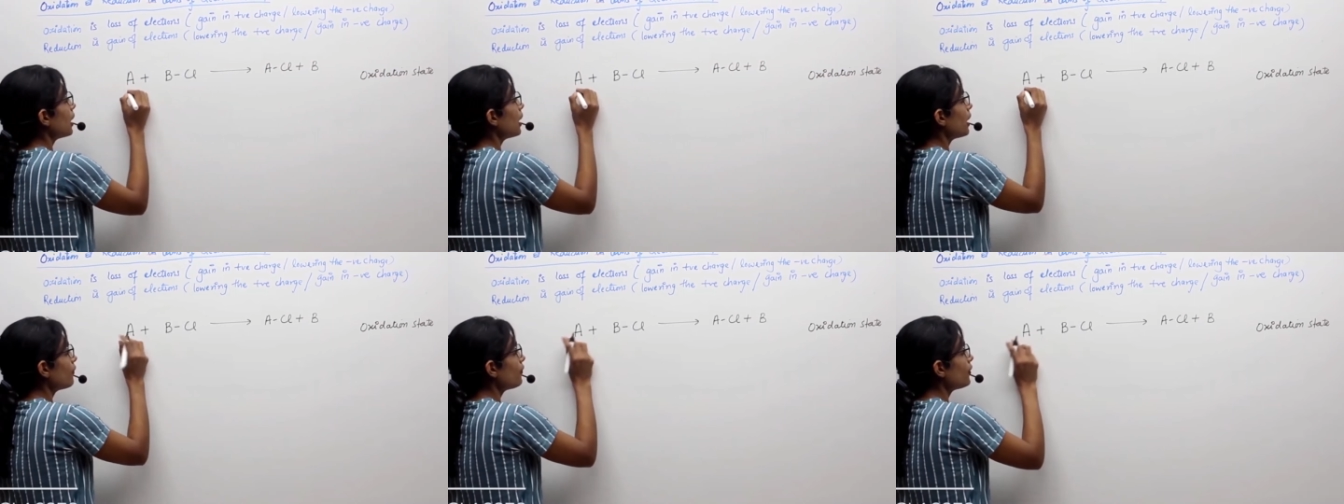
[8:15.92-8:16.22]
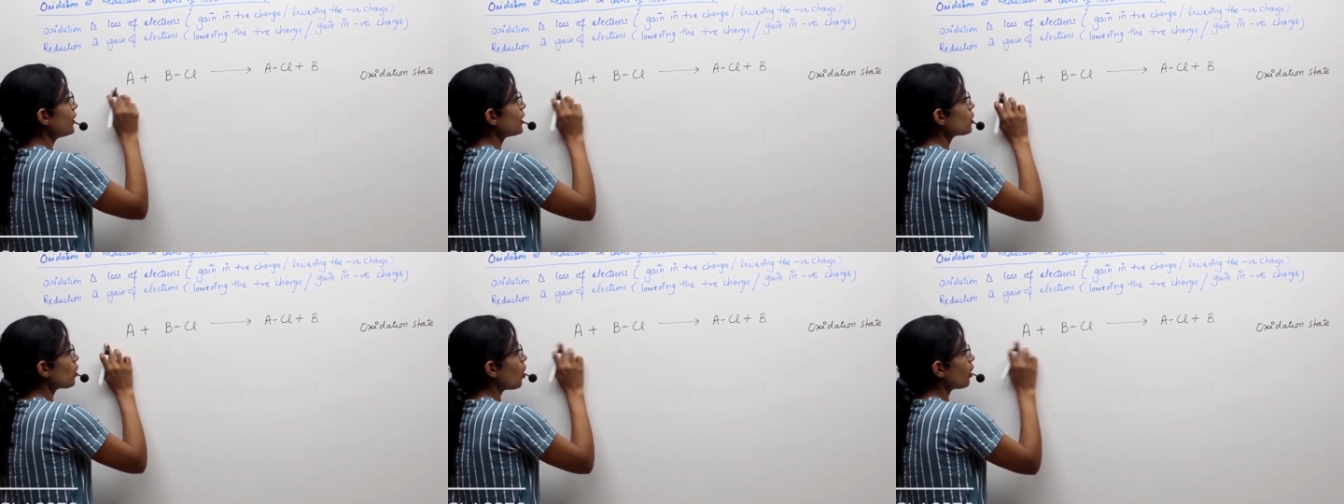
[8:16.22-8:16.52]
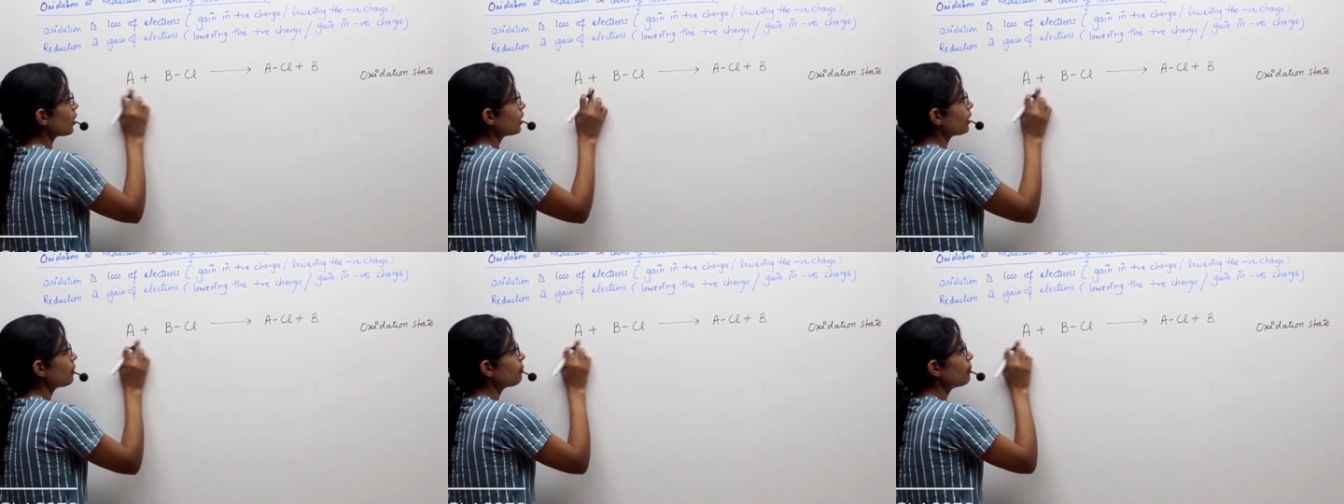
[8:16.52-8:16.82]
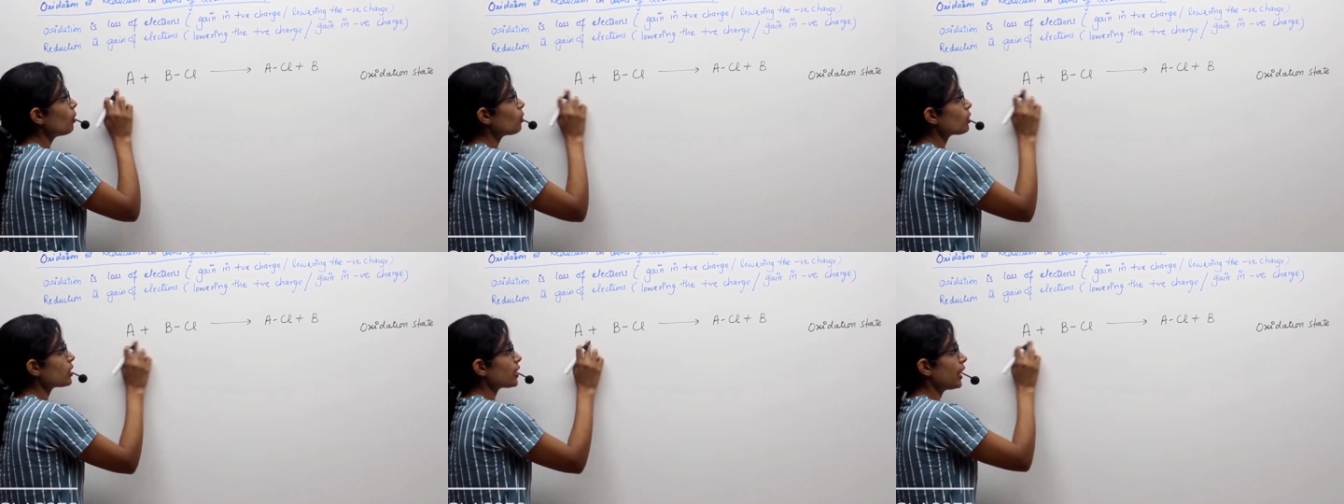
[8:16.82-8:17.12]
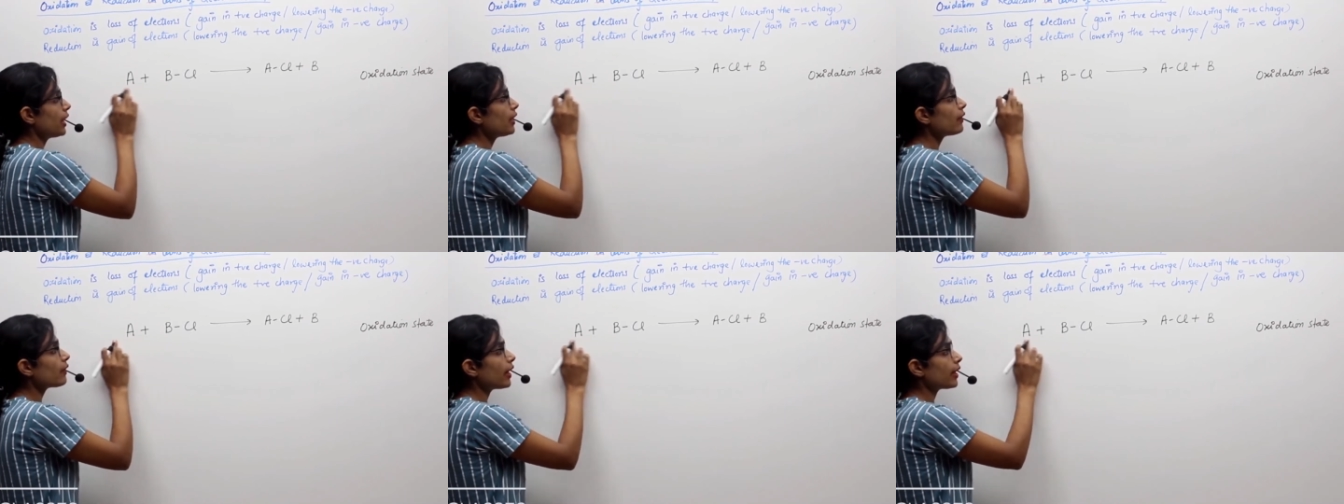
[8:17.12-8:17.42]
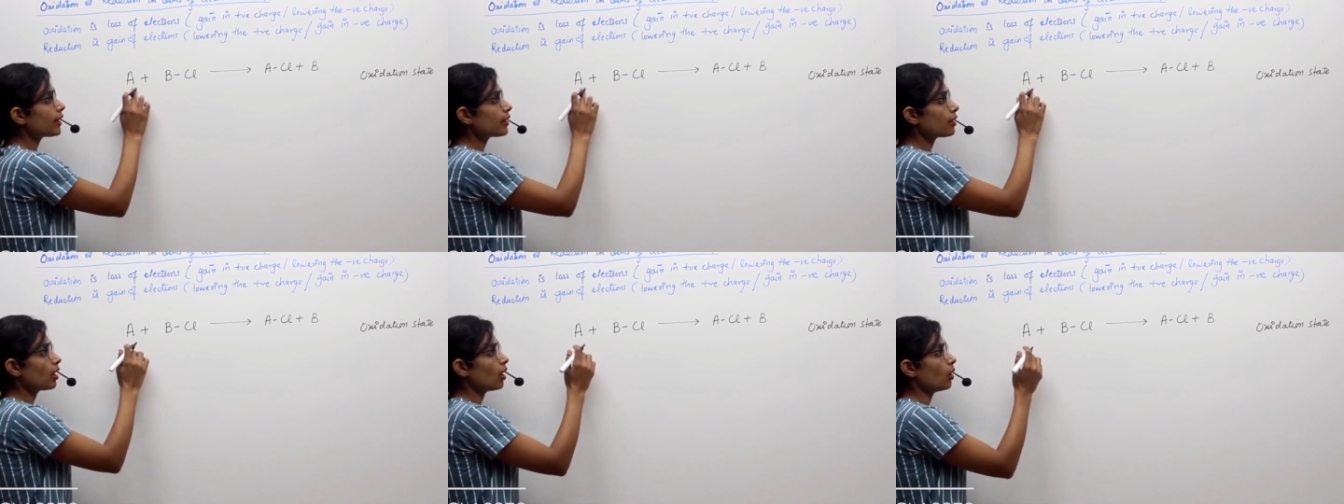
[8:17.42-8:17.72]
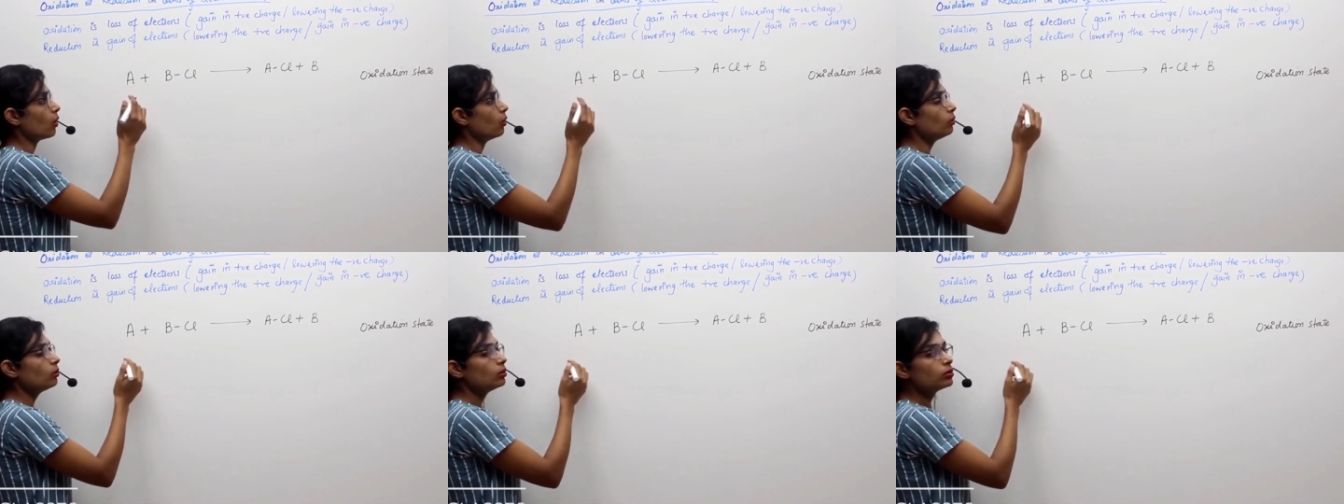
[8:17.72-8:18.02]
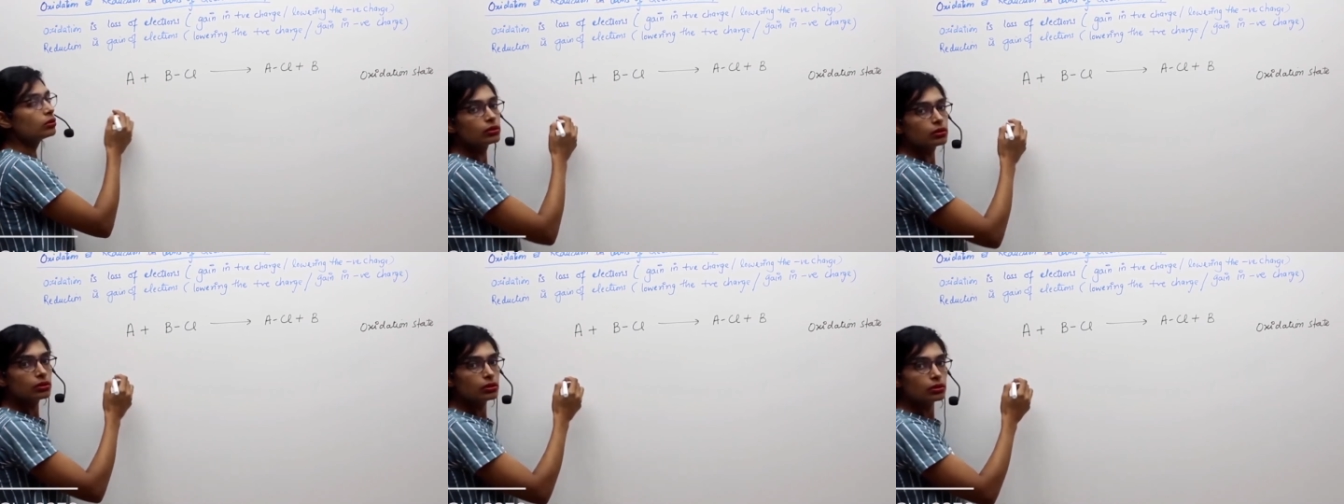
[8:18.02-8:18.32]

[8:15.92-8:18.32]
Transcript: if we are talking about A right now,